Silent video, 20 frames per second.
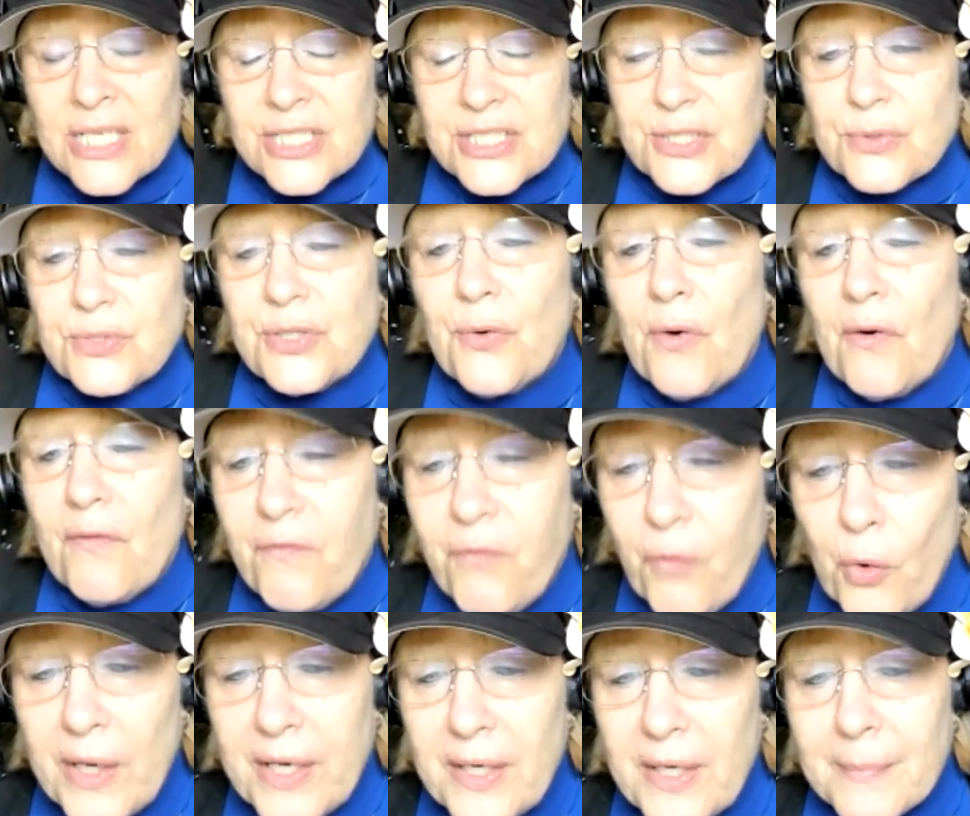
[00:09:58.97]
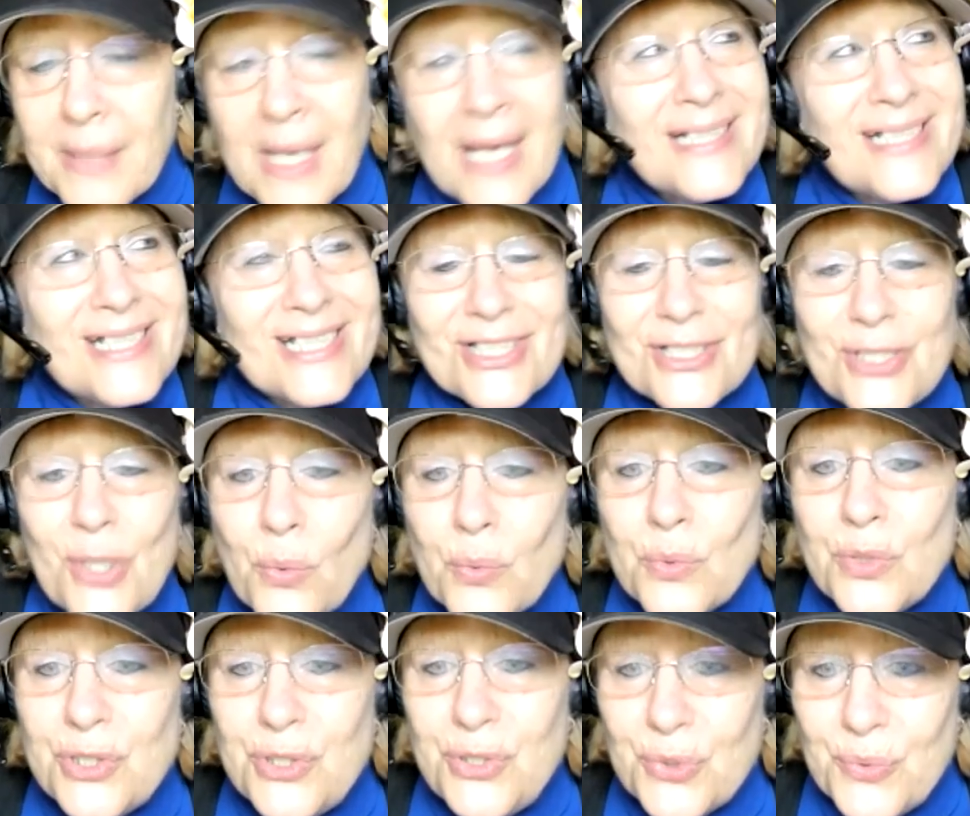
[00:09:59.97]
So to avoid them, just
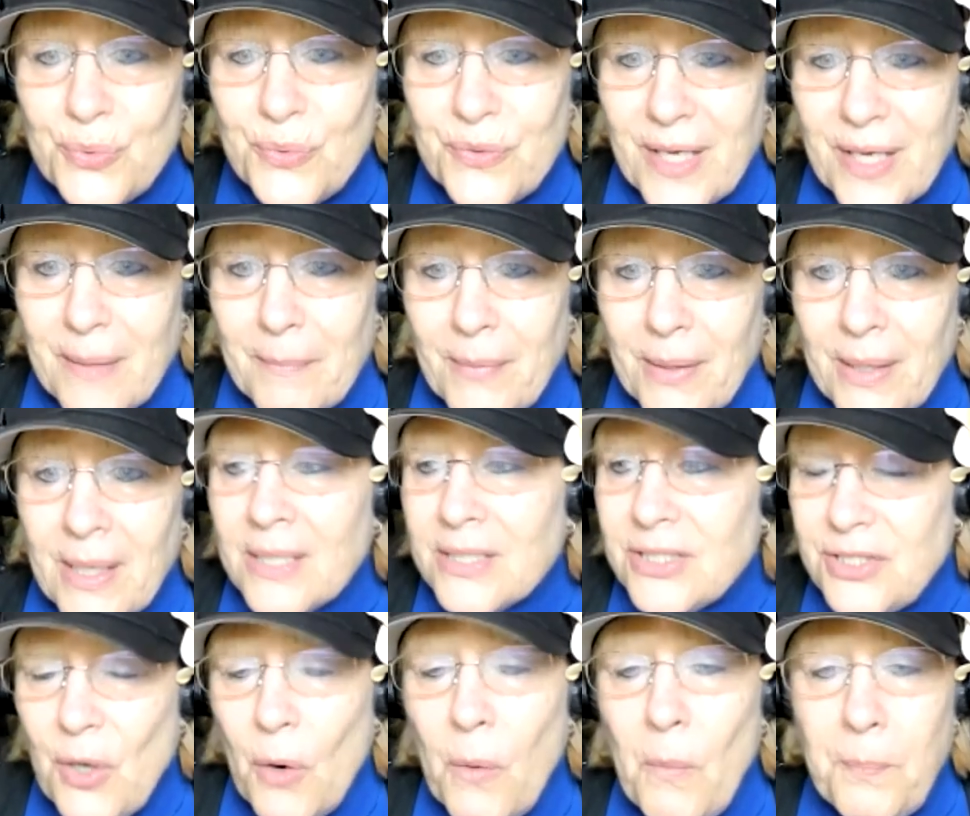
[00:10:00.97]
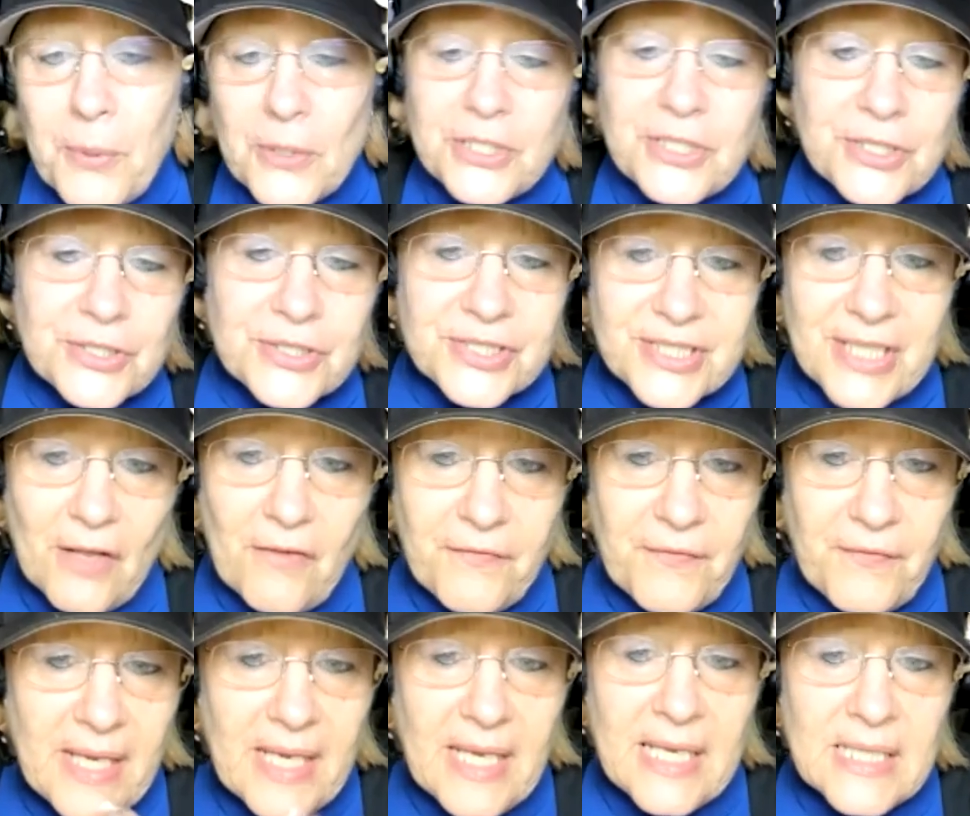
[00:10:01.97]
don't do them. Don't put yourself
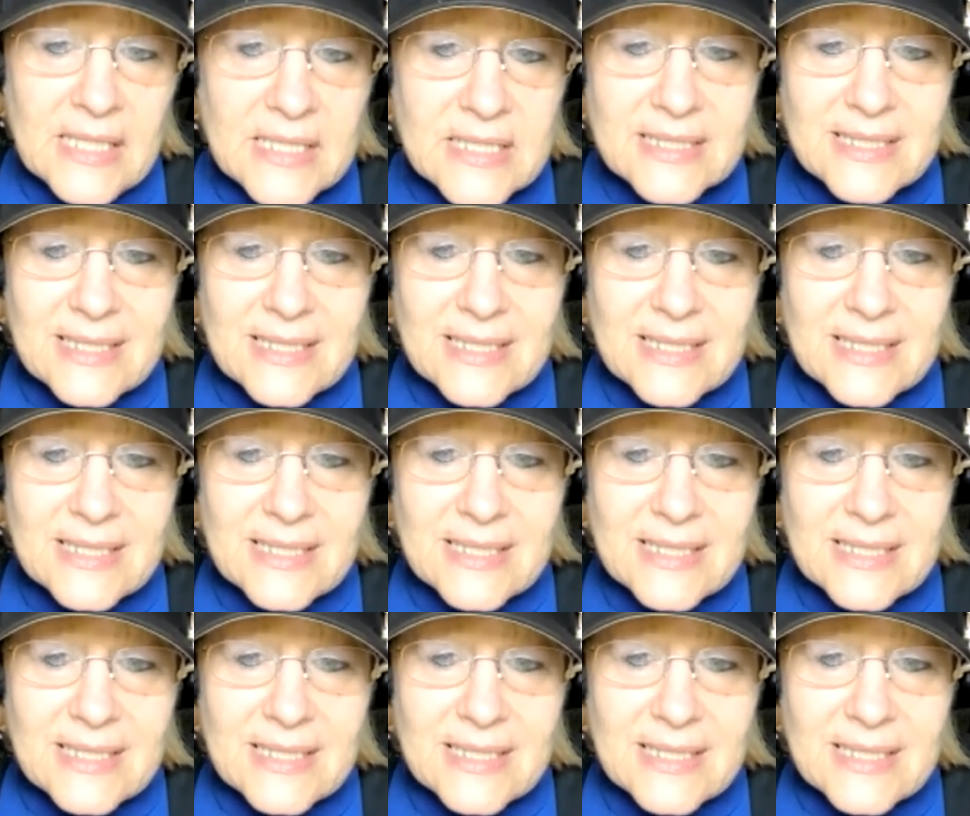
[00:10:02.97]
in a